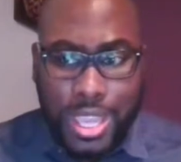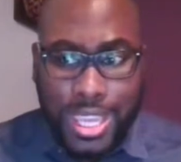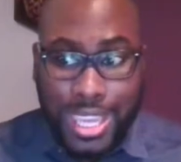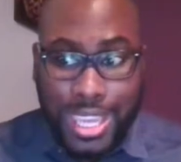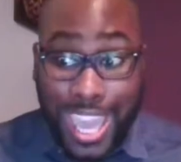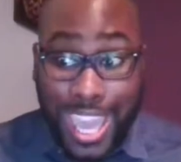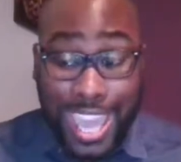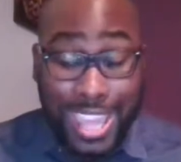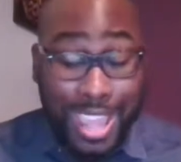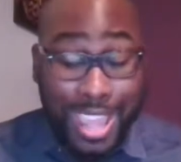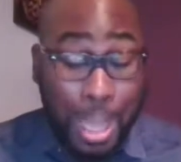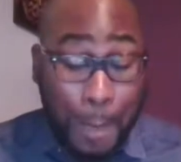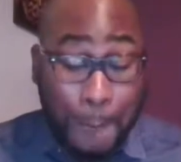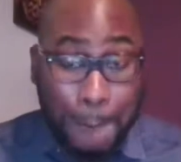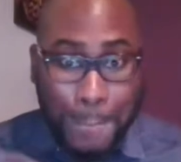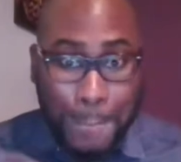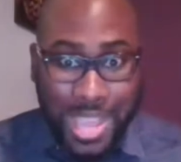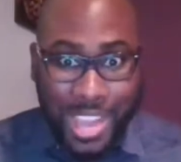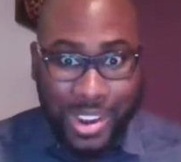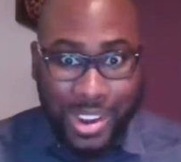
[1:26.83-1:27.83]
get
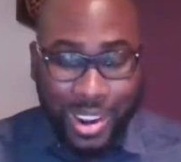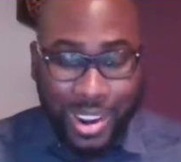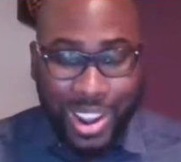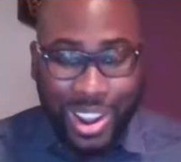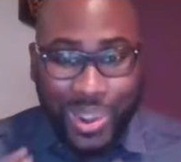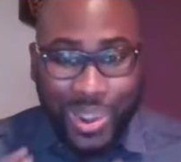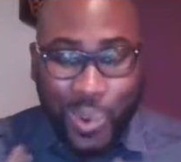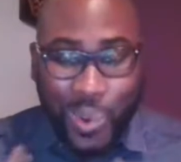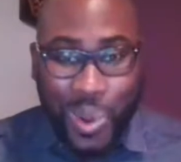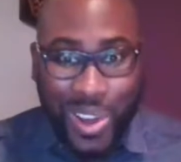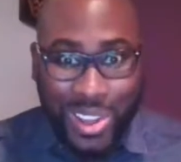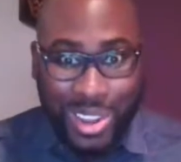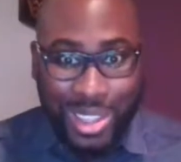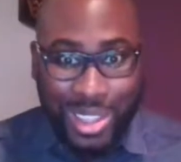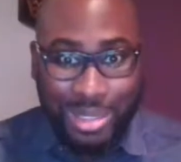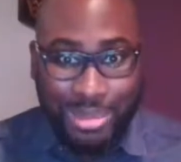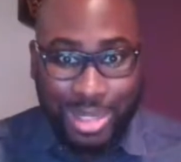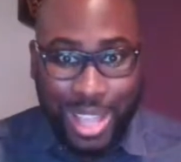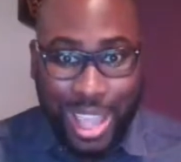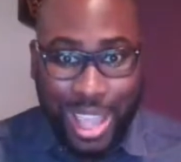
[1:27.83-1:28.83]
better quality
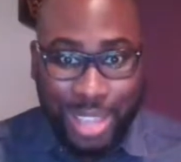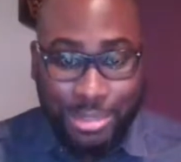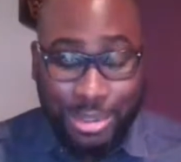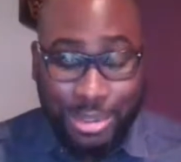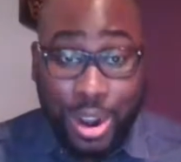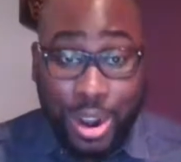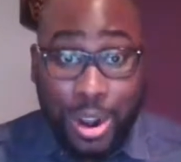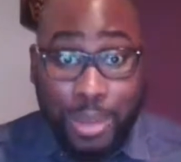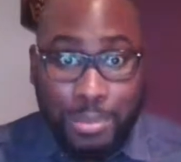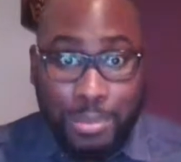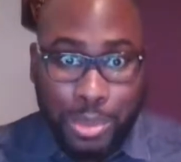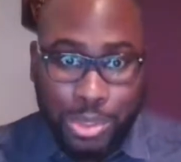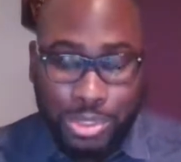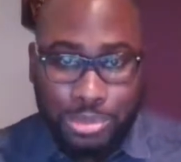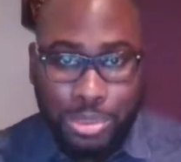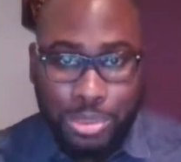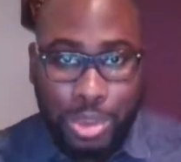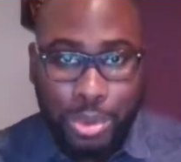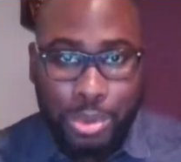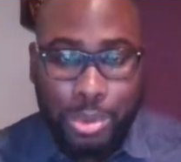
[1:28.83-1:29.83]
of life for our most
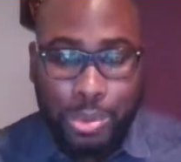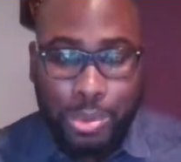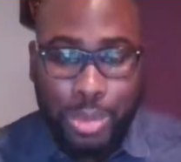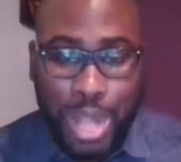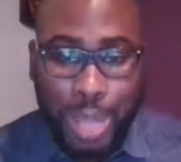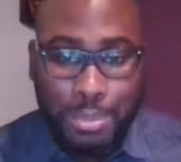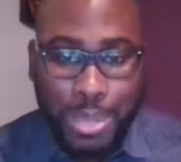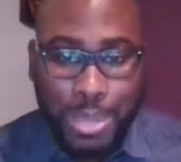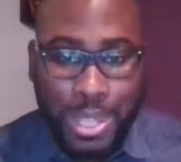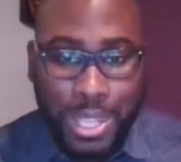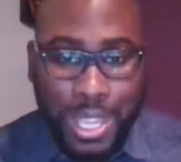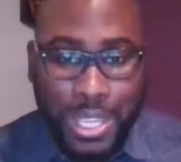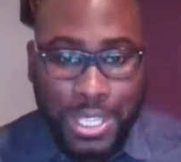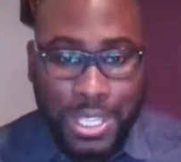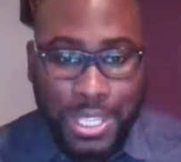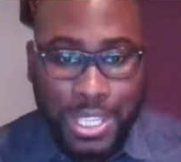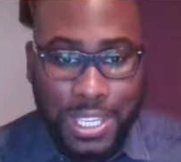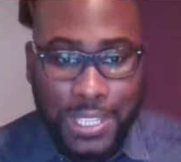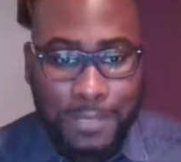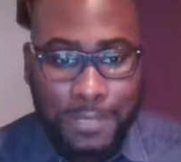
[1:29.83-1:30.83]
vulnerable
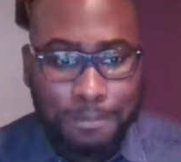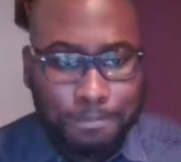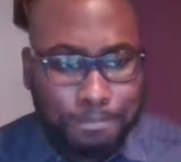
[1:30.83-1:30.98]
population.